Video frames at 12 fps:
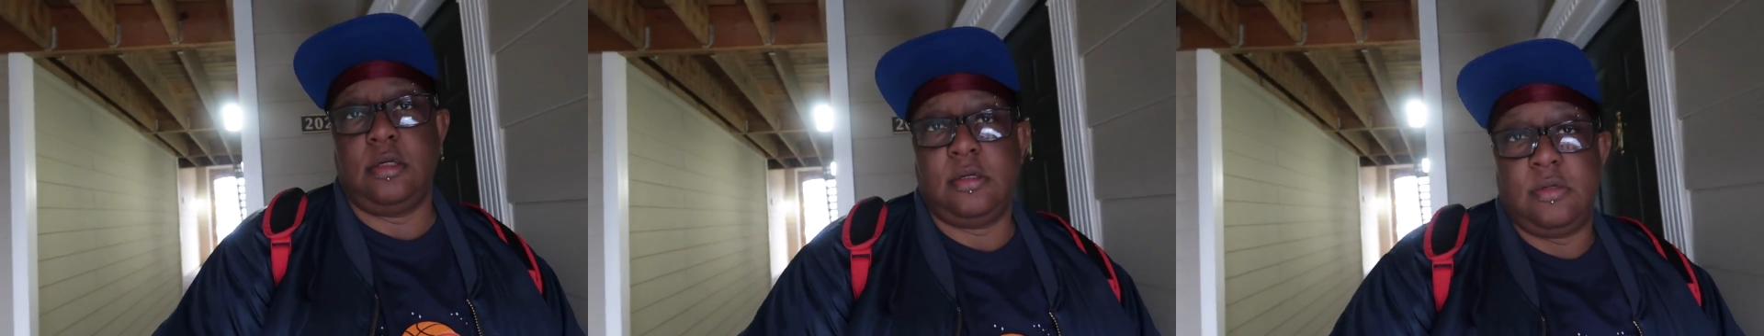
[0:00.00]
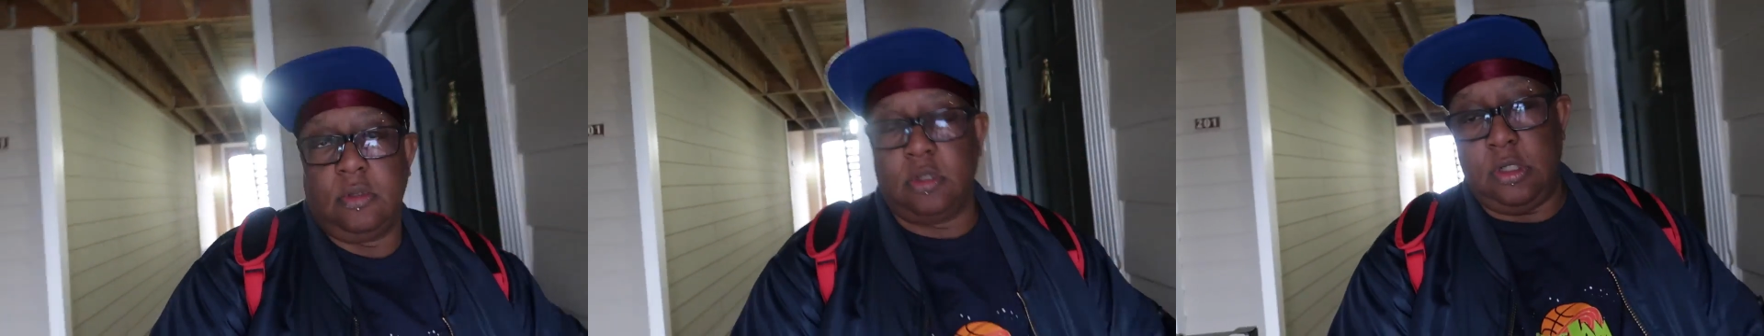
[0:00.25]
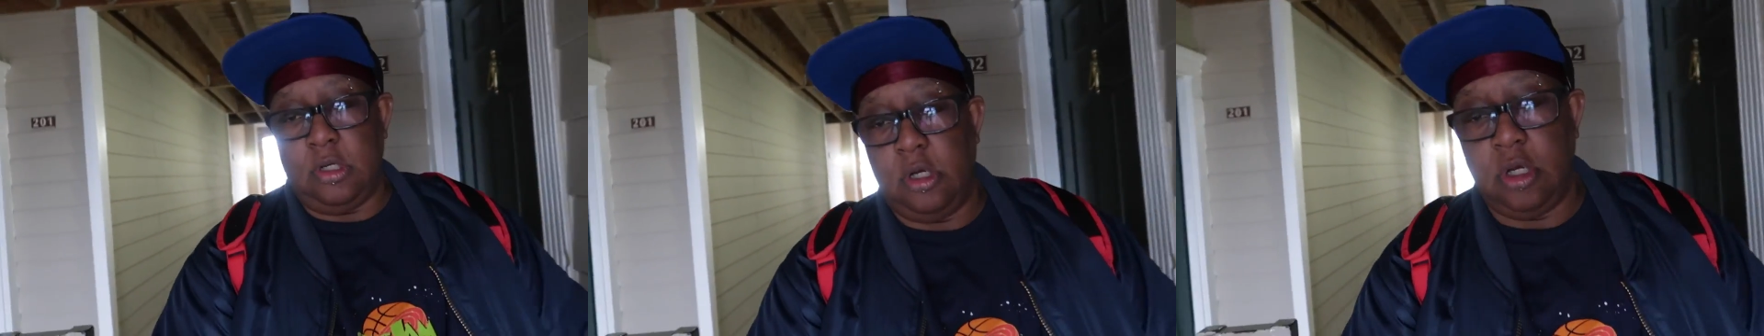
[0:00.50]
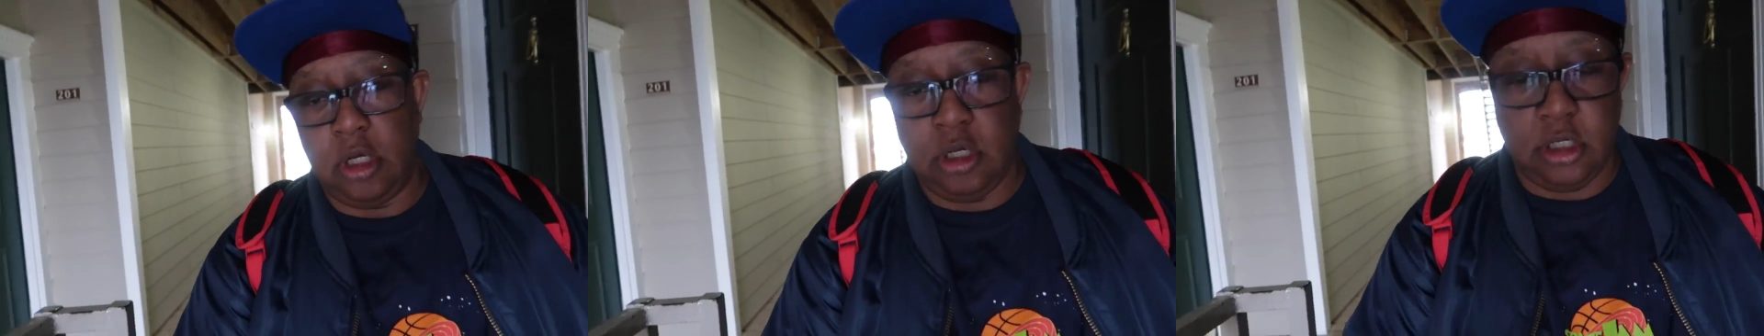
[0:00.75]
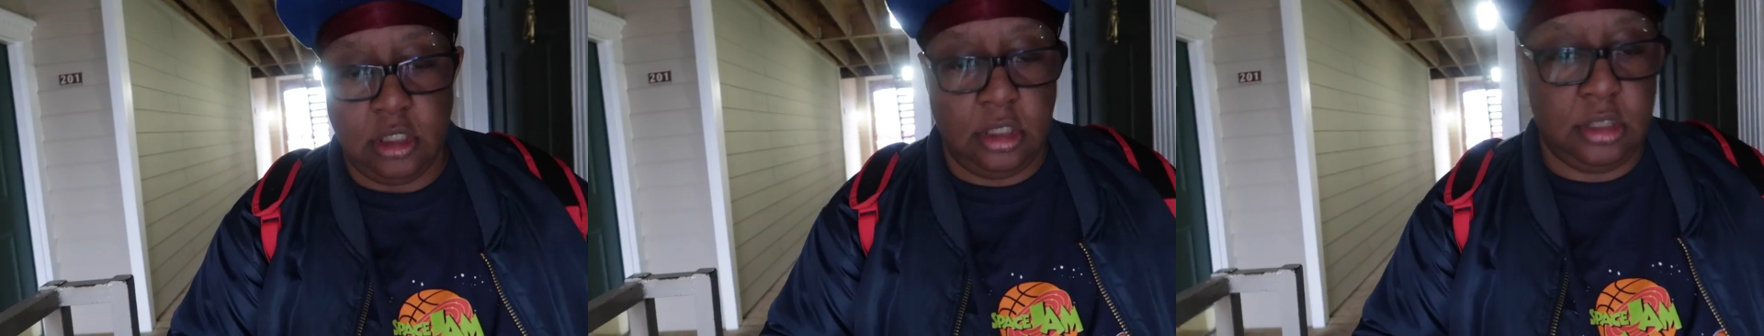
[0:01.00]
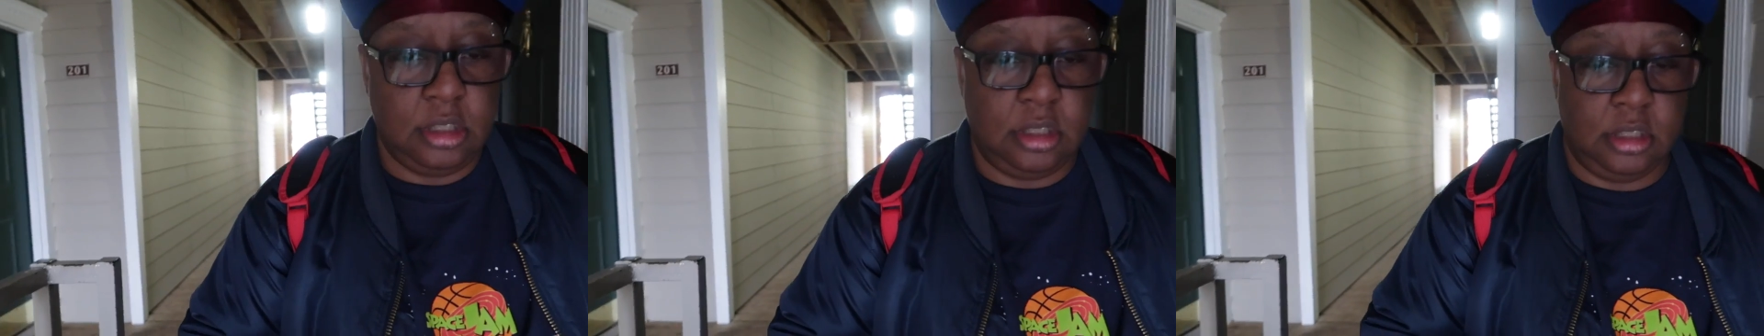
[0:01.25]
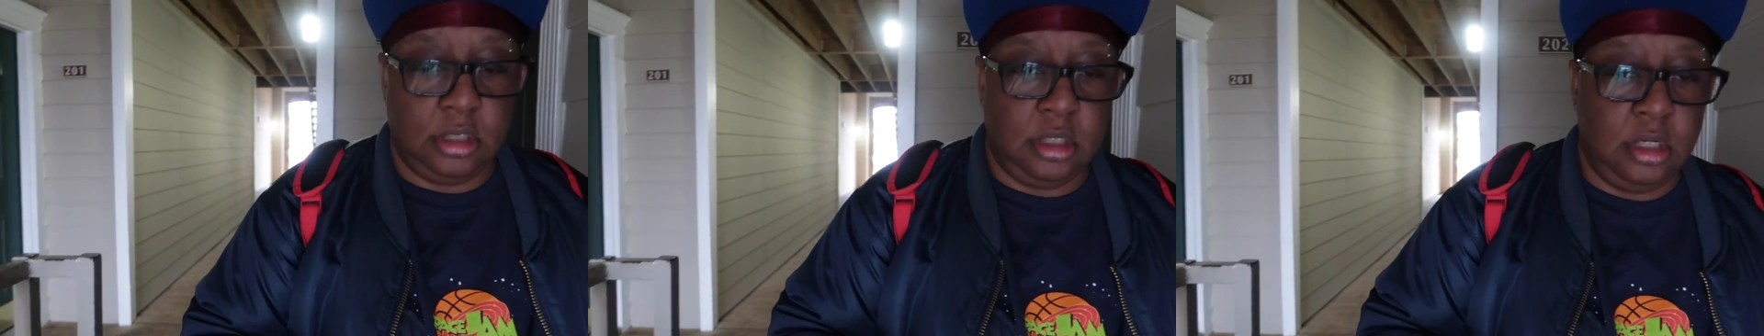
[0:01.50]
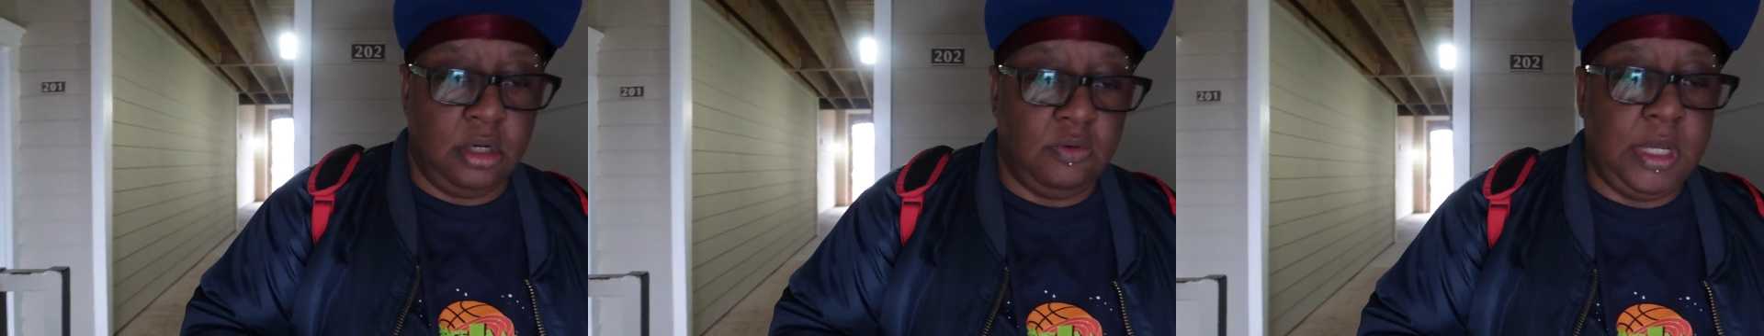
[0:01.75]
well, it was good. Early
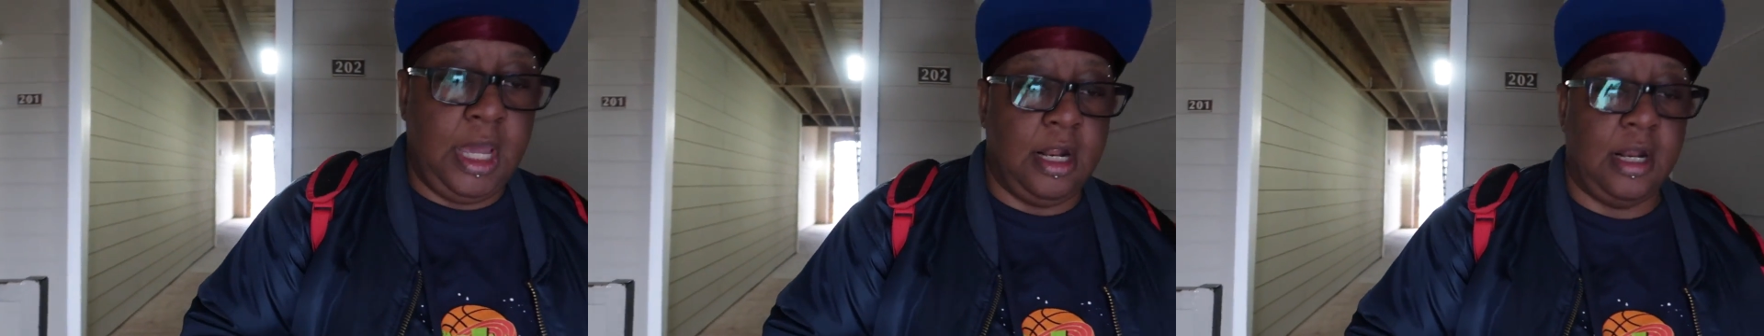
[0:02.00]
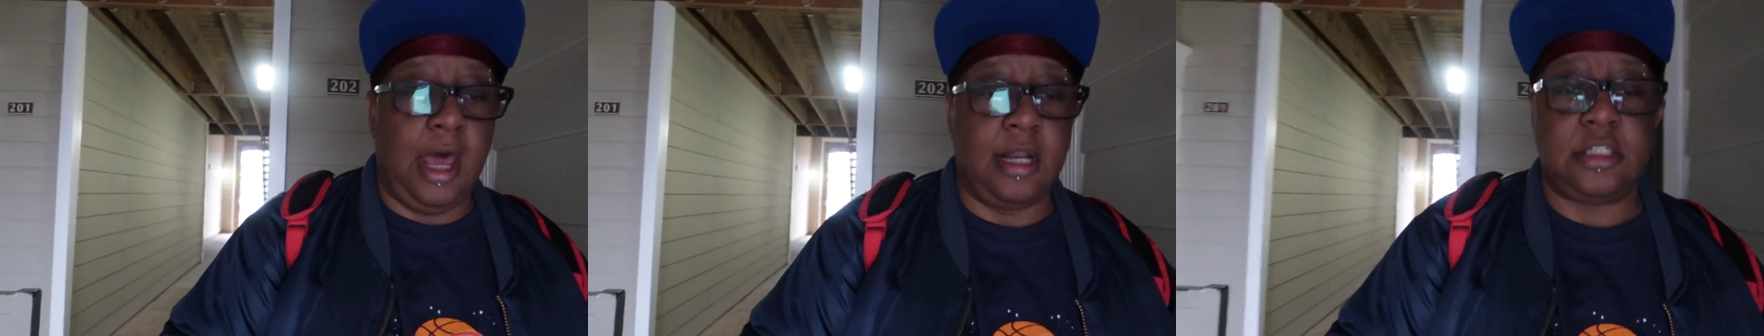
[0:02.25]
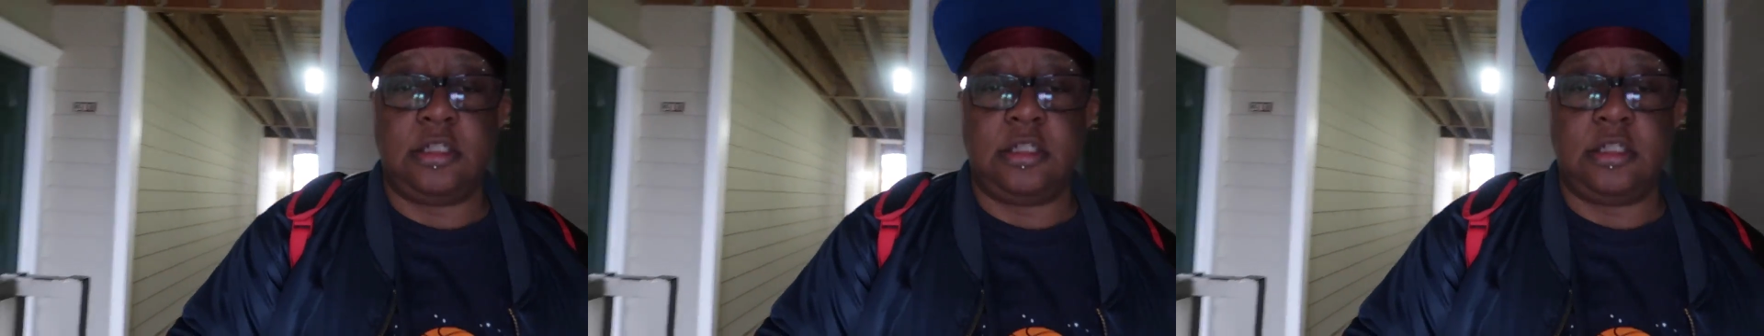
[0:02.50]
we had a lot of